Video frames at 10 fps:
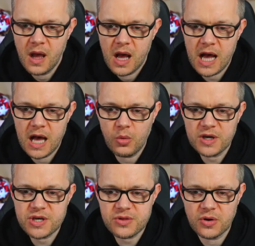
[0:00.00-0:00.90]
Uh, what
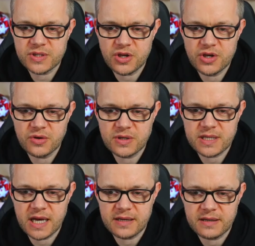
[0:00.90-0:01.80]
is your thoughts on
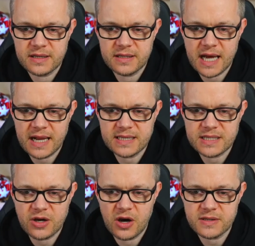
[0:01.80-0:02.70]
youngster Alex
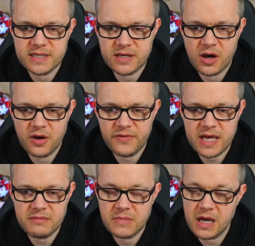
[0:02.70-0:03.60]
Scott, says
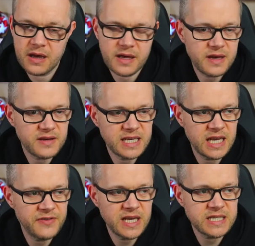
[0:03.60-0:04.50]
Harvey? Uh,
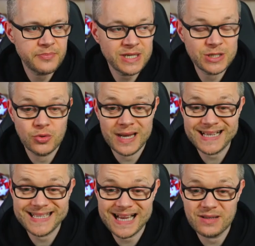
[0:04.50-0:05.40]
if he's the Bristol
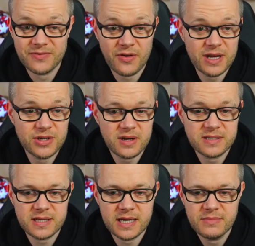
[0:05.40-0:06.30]
lad, sounds very
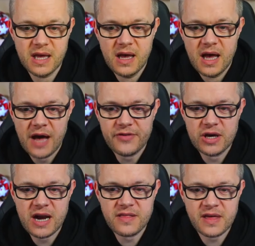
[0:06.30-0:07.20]
interesting. Have you
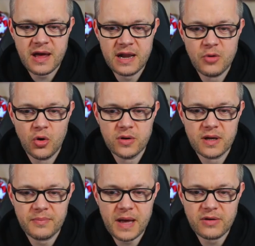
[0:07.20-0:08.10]
heard anything anymore
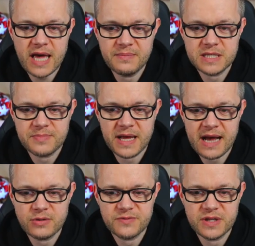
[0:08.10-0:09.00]
about games to be
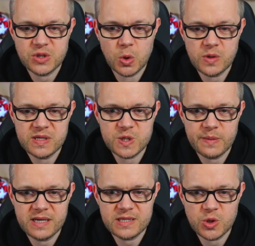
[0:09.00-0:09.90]
announced for the tour this
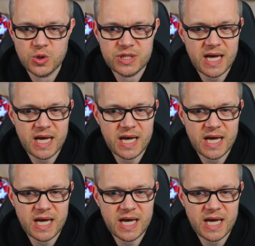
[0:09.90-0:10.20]
summer, says Hunter?